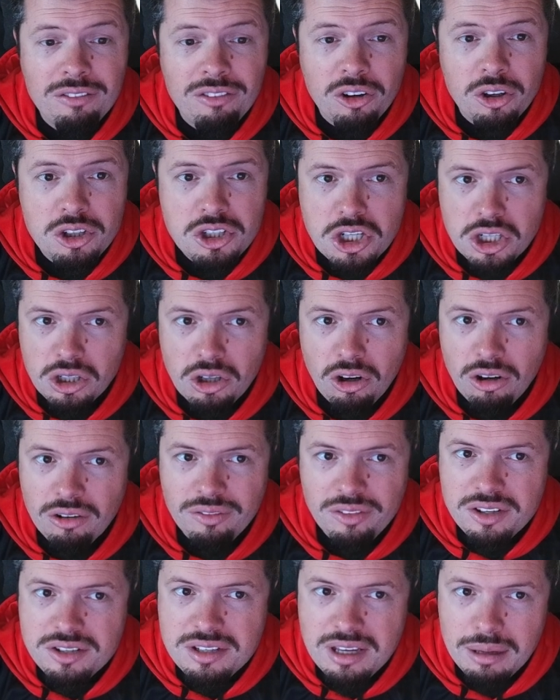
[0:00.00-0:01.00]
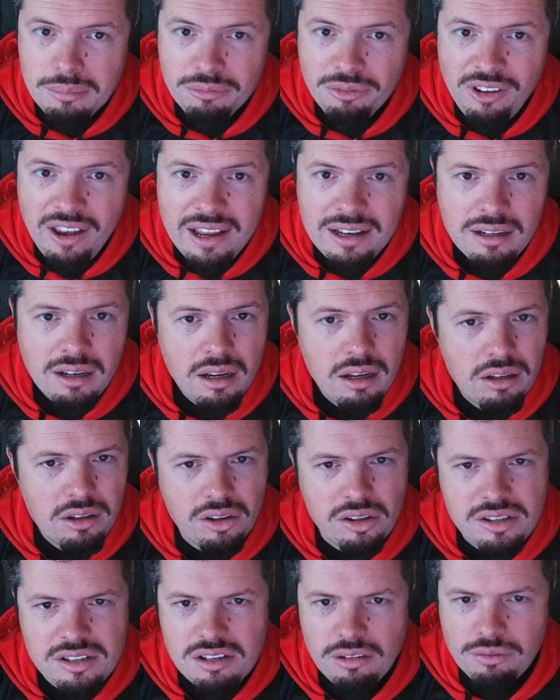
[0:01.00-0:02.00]
version of the same fan.
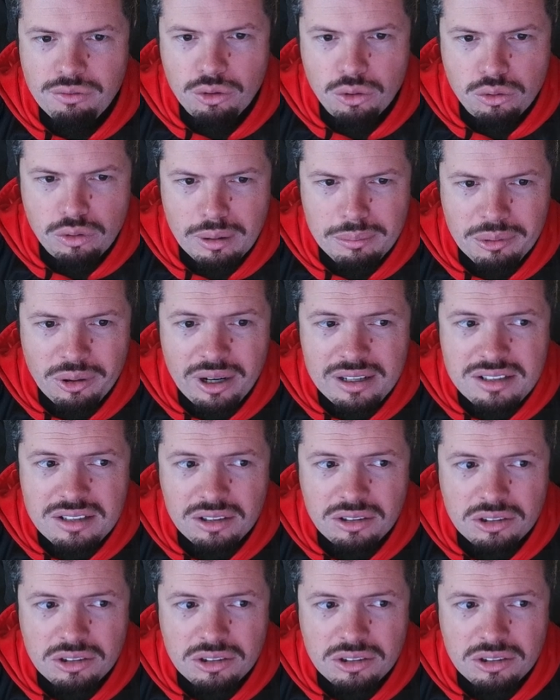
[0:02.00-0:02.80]
You can see full rubberizing